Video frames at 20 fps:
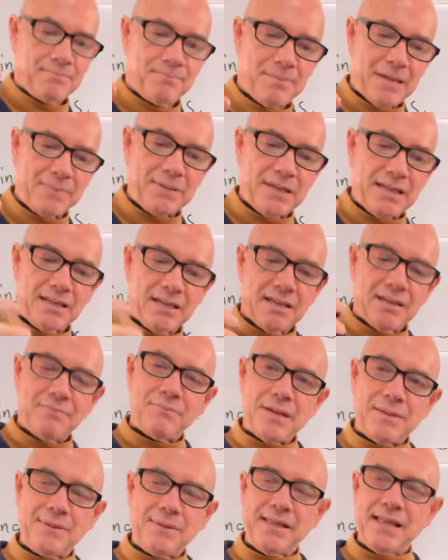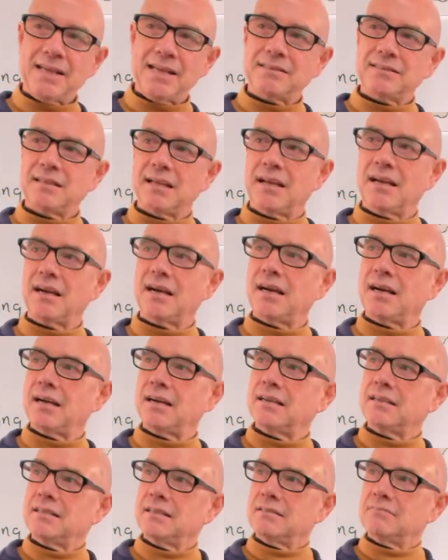maybe maybe that's a,
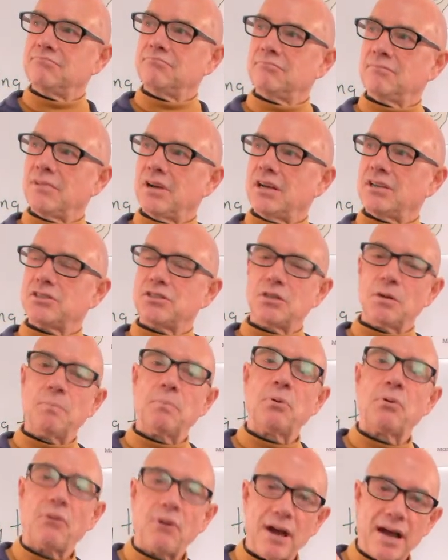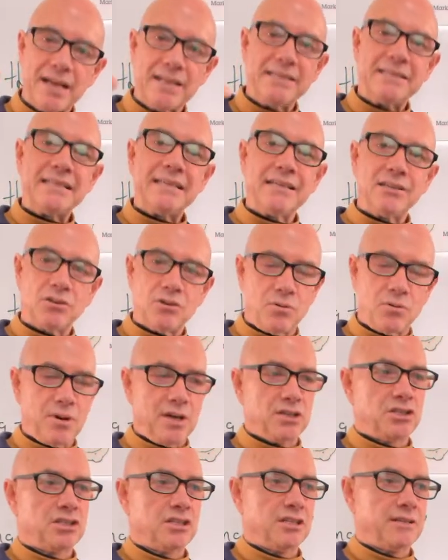a, a surprising
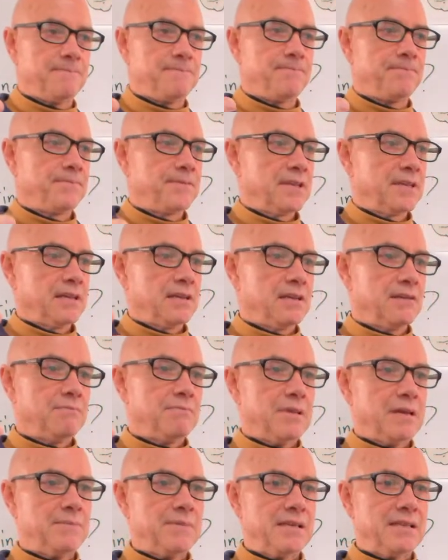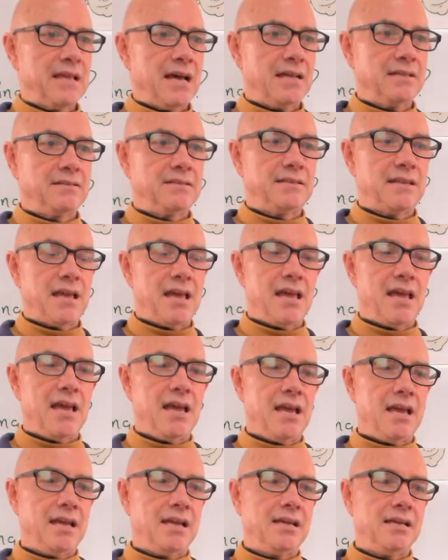question. Maybe that's
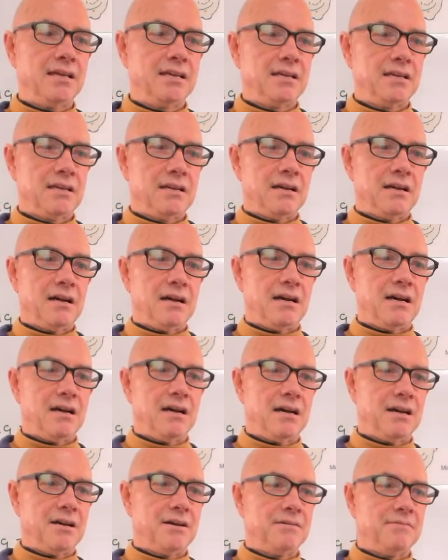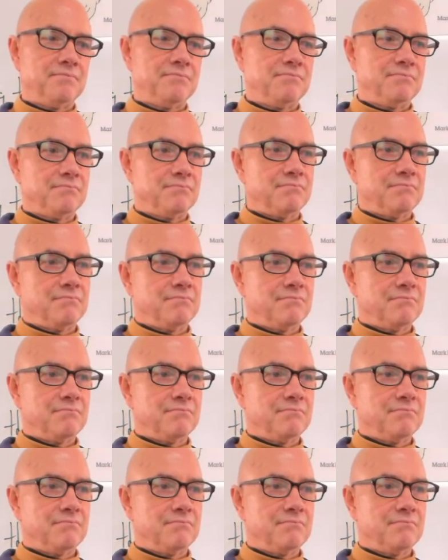a um,